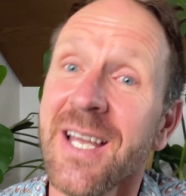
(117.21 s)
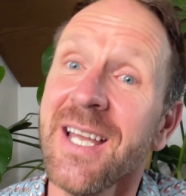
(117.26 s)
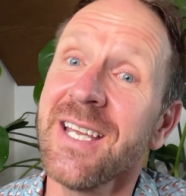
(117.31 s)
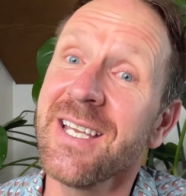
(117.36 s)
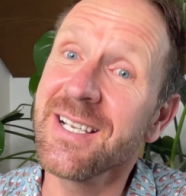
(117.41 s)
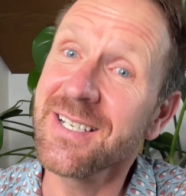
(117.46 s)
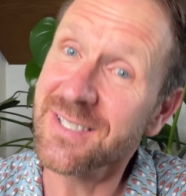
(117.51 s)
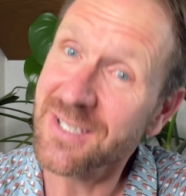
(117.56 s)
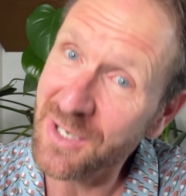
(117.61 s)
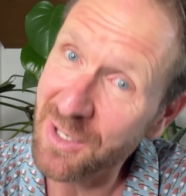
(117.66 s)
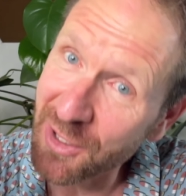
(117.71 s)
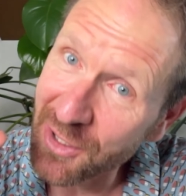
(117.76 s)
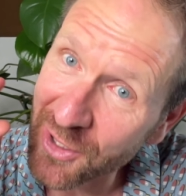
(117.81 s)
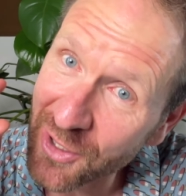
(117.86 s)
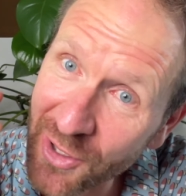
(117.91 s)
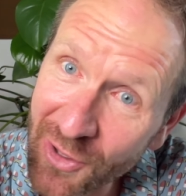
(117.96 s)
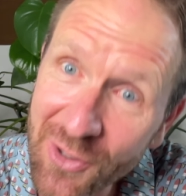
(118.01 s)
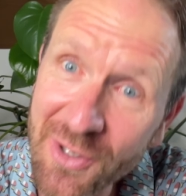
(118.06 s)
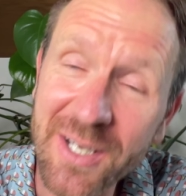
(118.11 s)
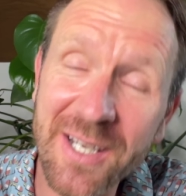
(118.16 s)
He's
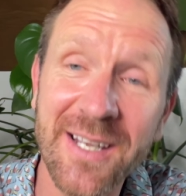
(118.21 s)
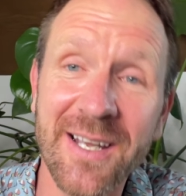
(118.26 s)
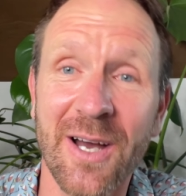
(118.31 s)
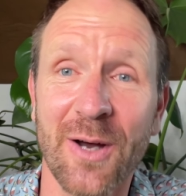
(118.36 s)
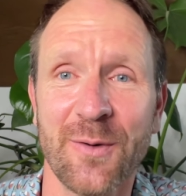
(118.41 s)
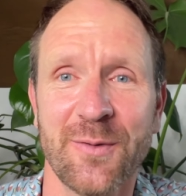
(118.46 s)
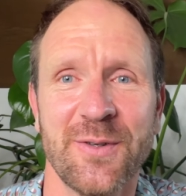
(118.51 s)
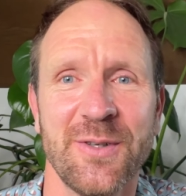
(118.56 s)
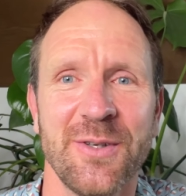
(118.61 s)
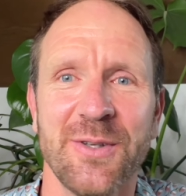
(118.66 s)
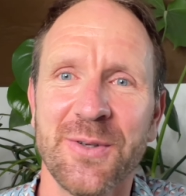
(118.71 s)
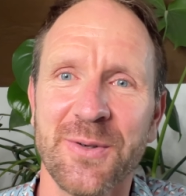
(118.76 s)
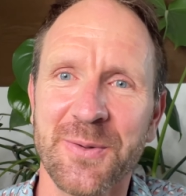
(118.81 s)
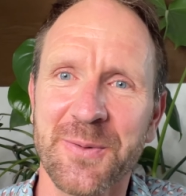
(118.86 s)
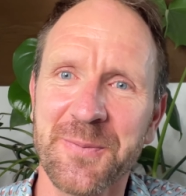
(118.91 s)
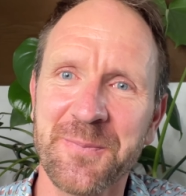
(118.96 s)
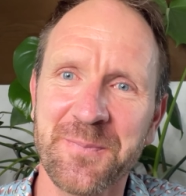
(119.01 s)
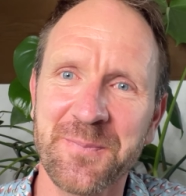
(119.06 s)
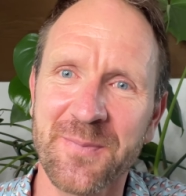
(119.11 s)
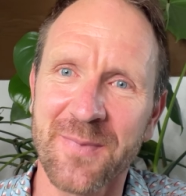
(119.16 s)
looking after you.
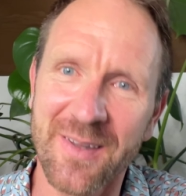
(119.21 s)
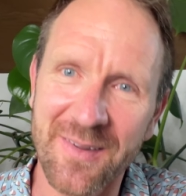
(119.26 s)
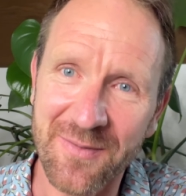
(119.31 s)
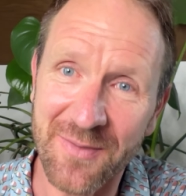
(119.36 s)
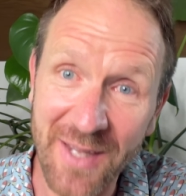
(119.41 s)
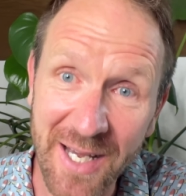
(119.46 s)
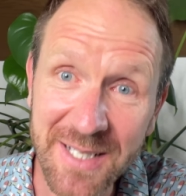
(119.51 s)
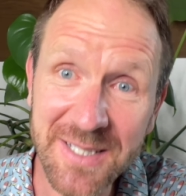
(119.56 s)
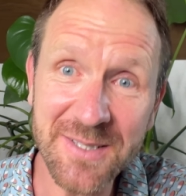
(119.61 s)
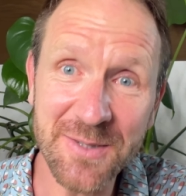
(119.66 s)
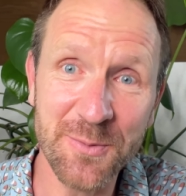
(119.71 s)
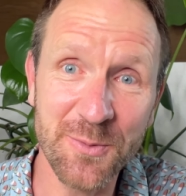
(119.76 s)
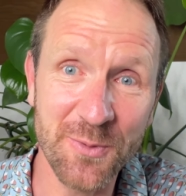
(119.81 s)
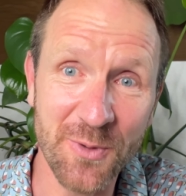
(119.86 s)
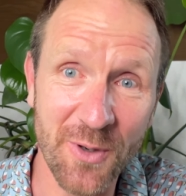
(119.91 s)
That's who